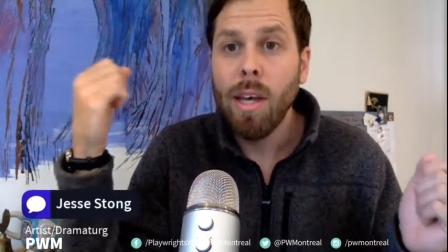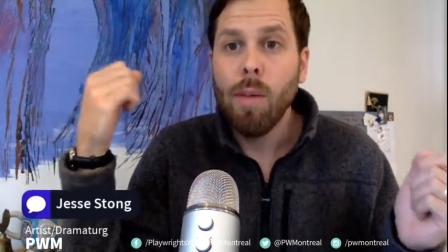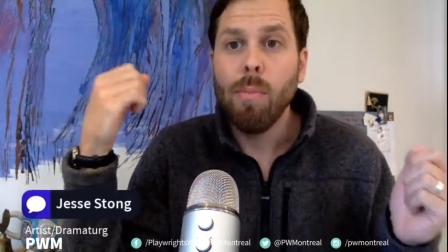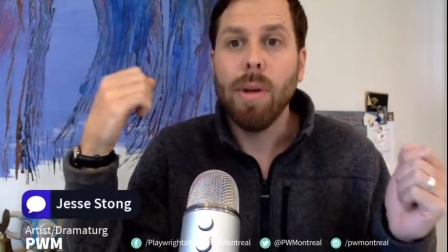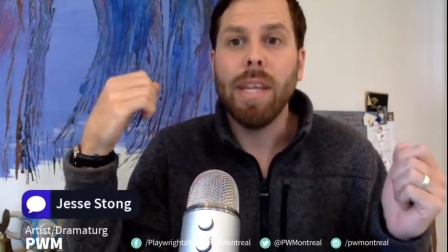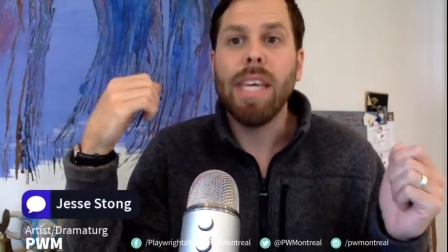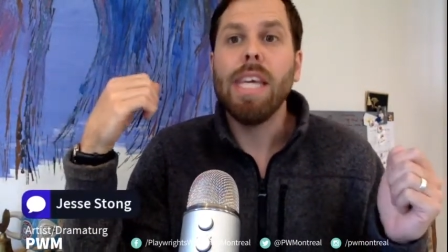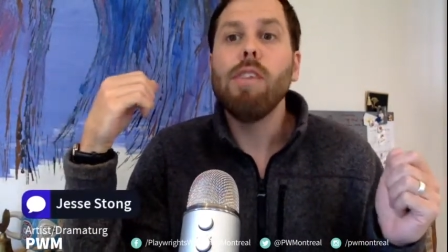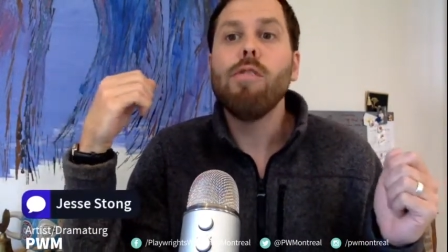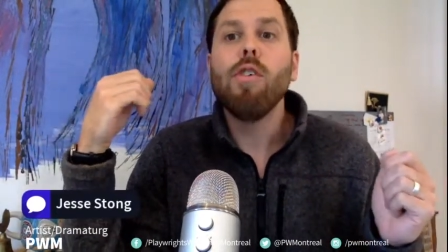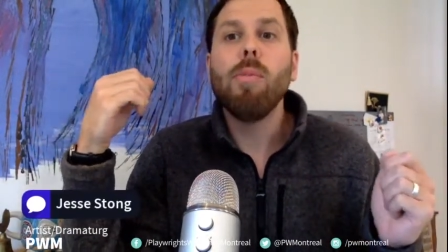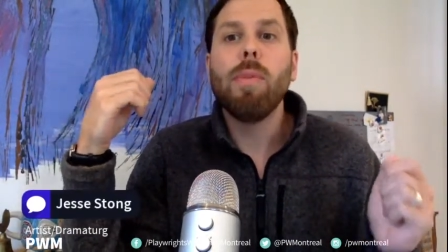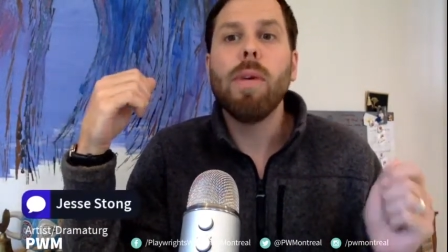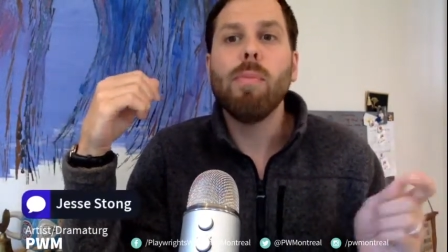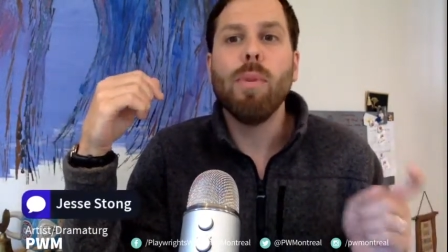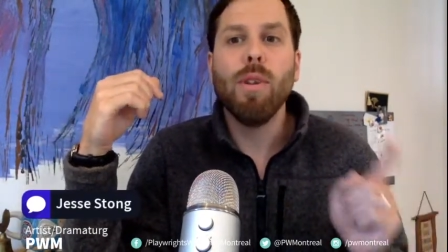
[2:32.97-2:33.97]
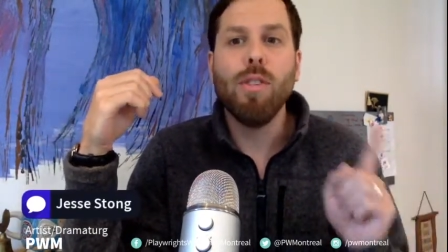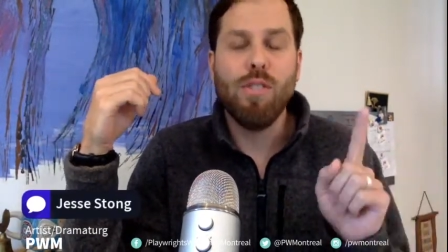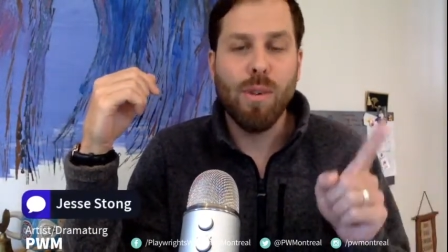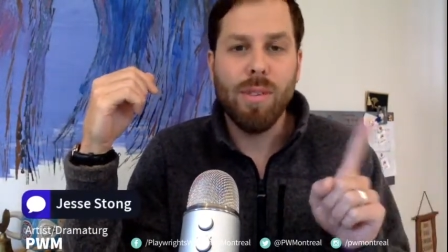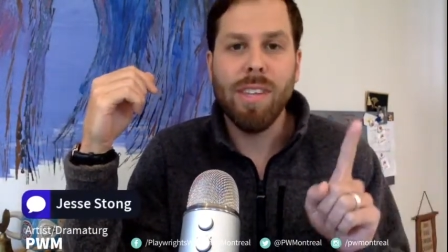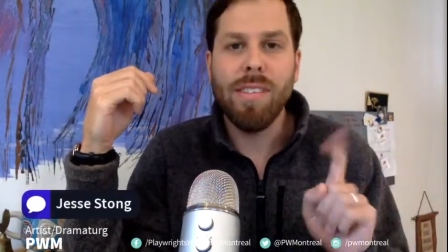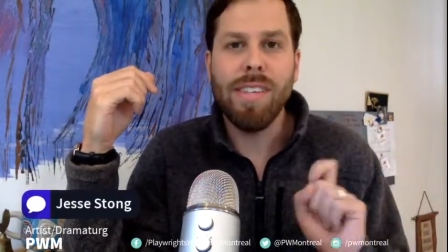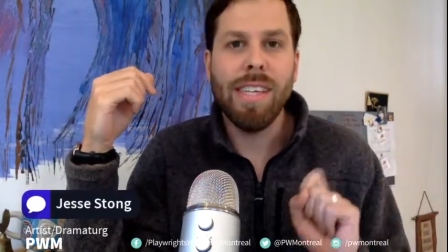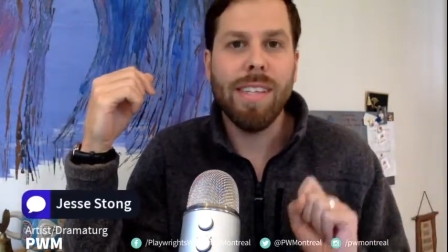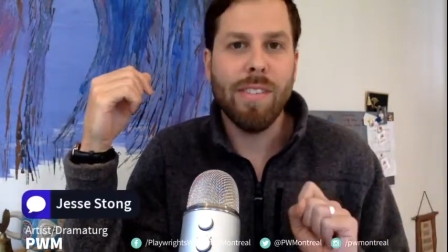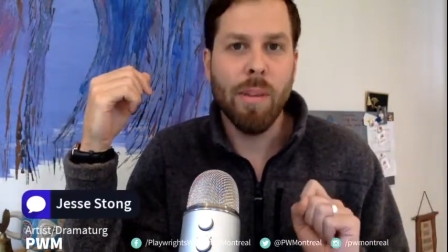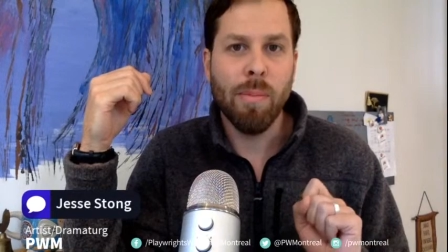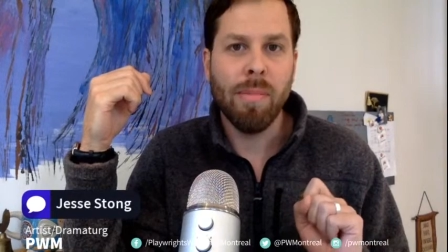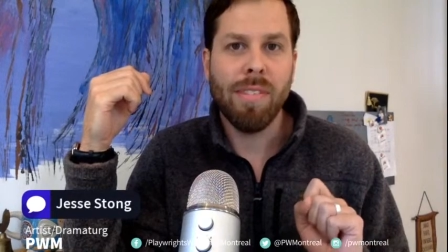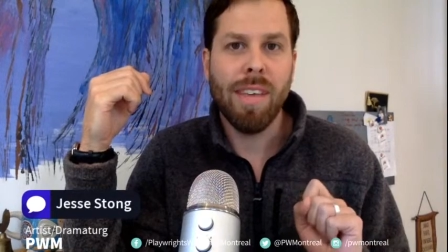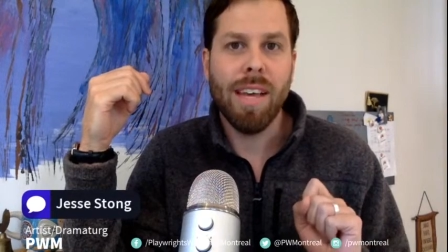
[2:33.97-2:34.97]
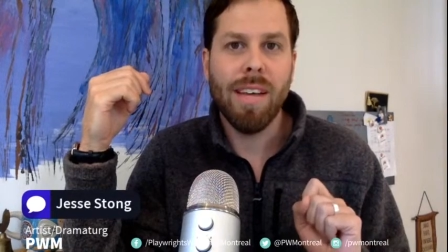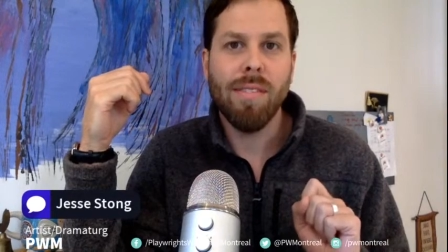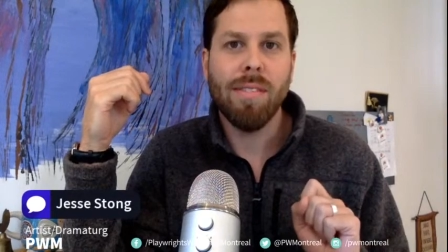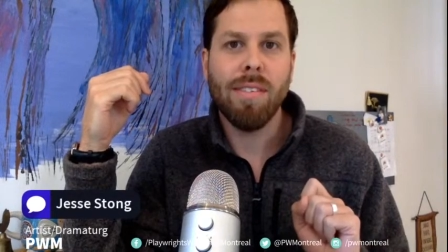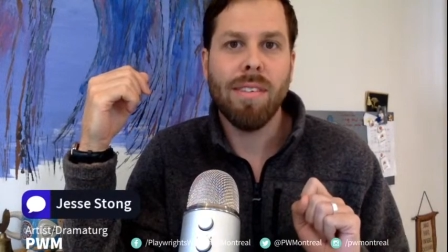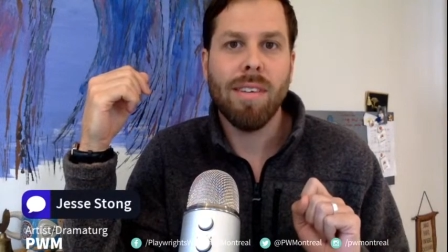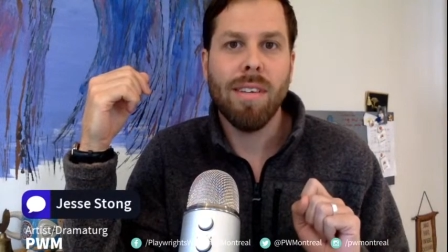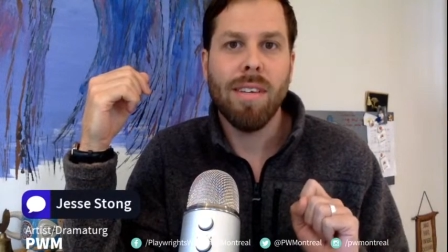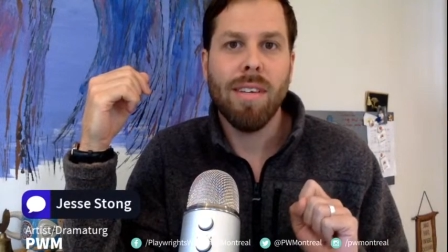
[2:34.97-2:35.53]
But evil people do the deed themselves.